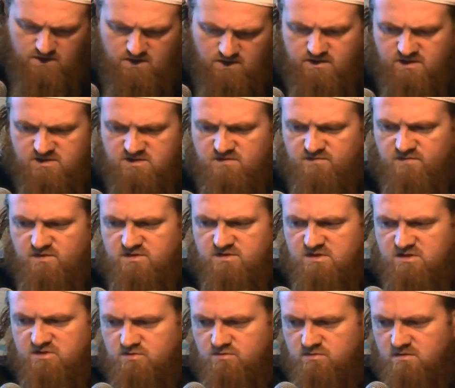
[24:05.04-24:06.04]
That's the first
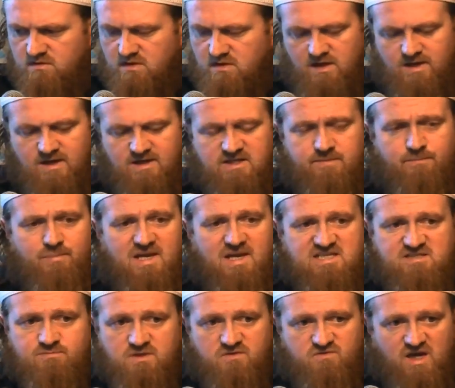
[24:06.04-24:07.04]
issue. The
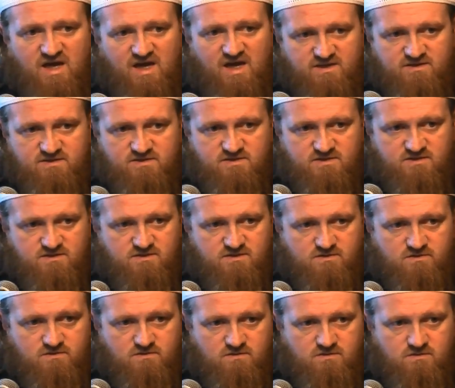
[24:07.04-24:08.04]
placement of the hands,
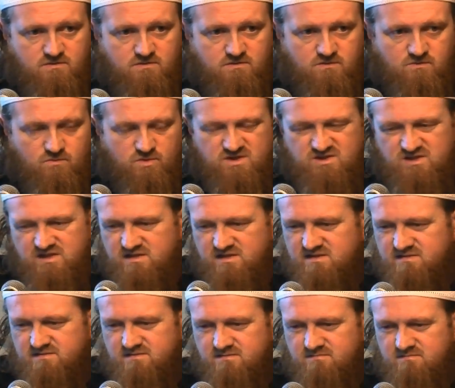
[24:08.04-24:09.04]
which
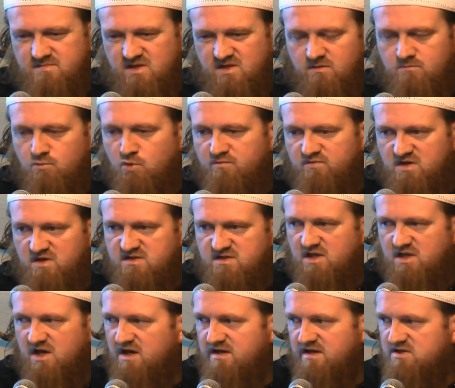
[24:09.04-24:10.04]
is you know more of a
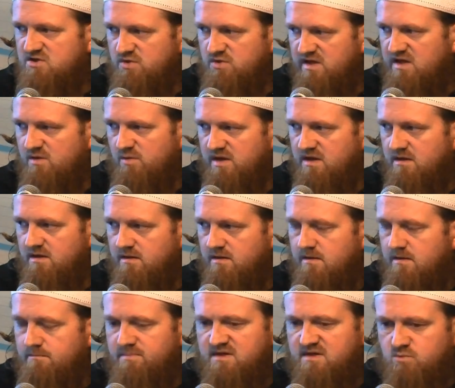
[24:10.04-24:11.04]
salah issue anyway.
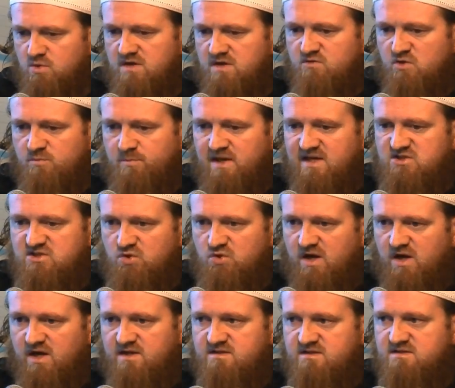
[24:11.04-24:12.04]
But wherever you place your
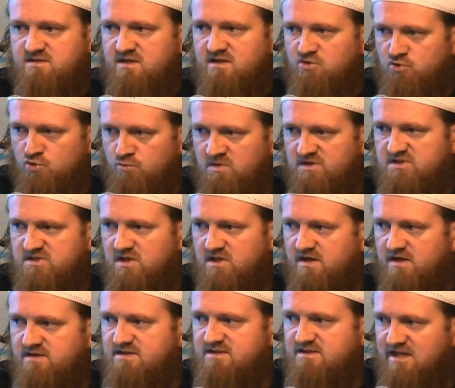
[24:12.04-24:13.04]
hands in normal
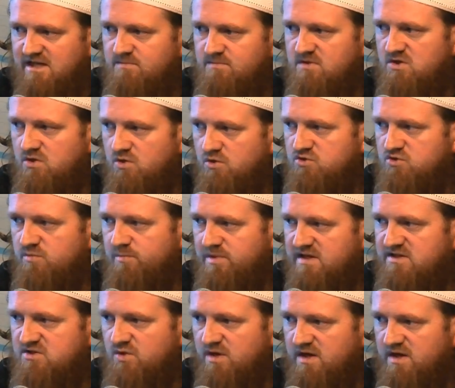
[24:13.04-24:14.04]
salah is the same that you're going to
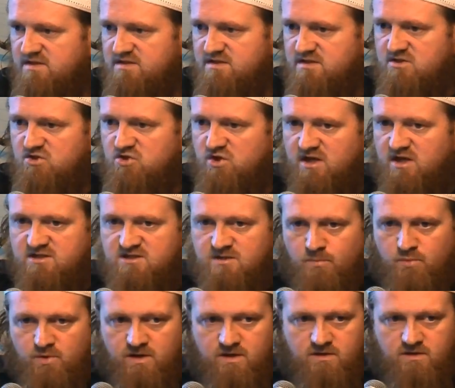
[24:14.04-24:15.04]
place your hands in janazah
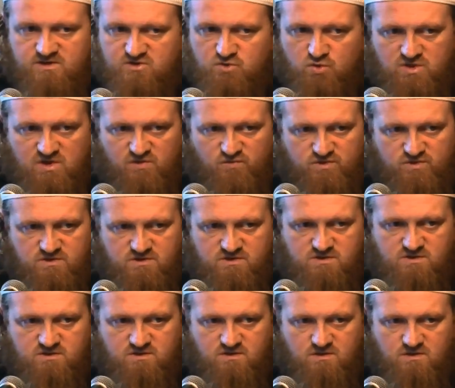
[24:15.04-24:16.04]
prayer. There's no
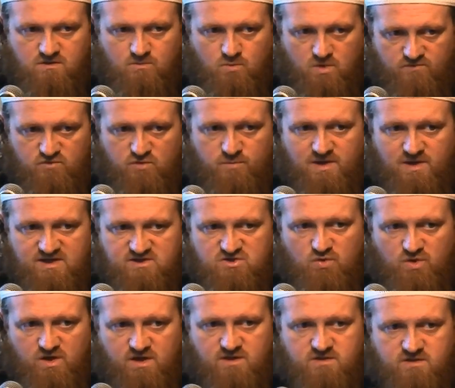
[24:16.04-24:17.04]
difference. Wherever you place
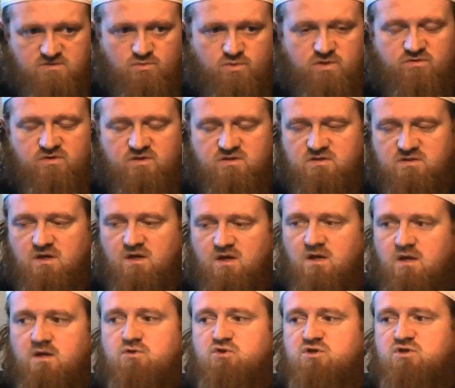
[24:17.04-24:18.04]
your hands, whether it's
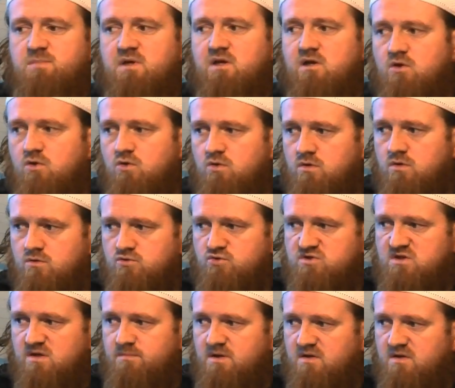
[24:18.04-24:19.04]
just below or
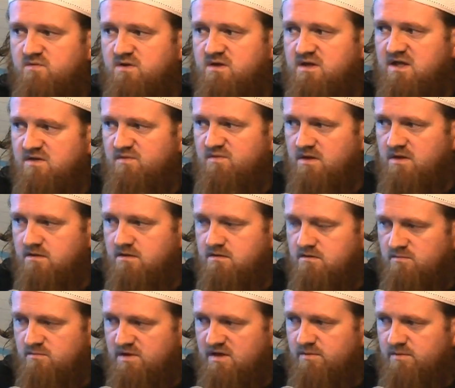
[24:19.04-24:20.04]
just above the navel,
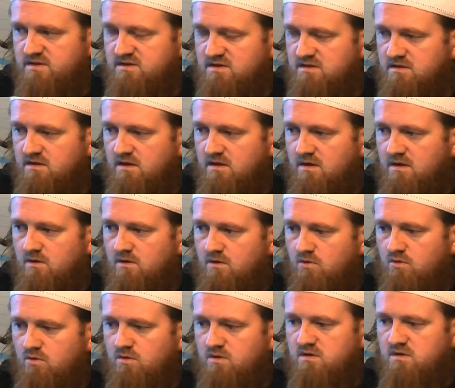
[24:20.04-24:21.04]
belly button,
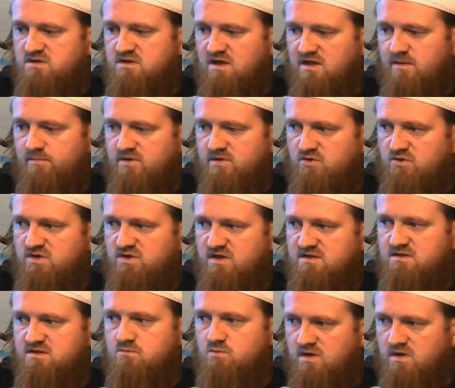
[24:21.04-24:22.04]
or slightly up on your
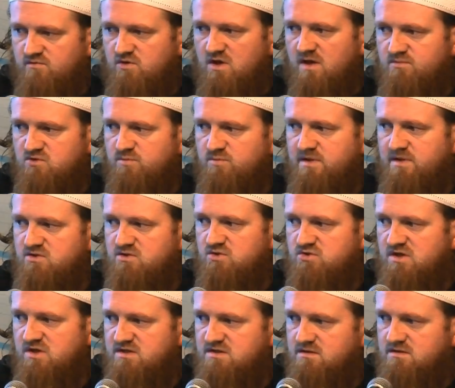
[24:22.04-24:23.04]
chest, wherever you happen to place your
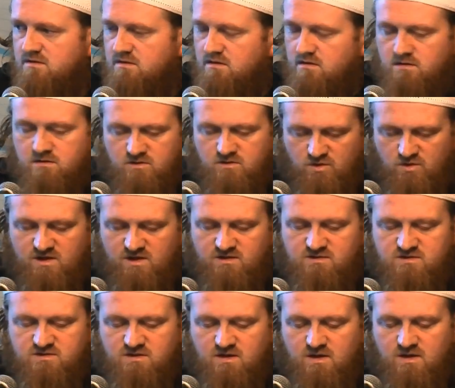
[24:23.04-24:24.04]
chest, uh, your
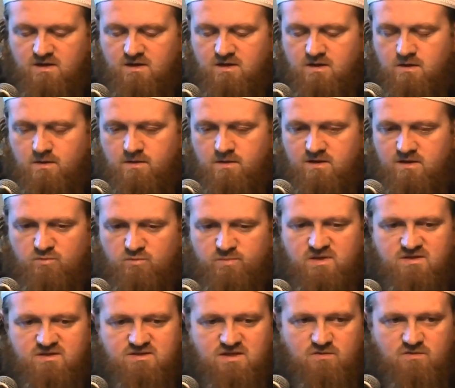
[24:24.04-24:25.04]
hands, it will be
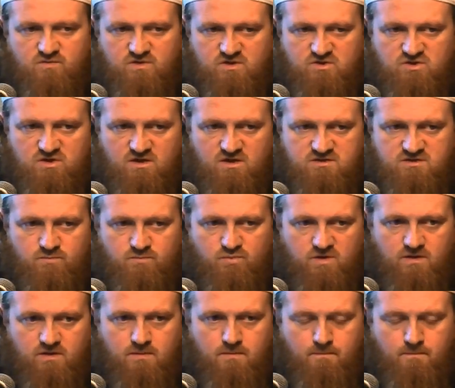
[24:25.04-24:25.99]
the same for the janazah prayer.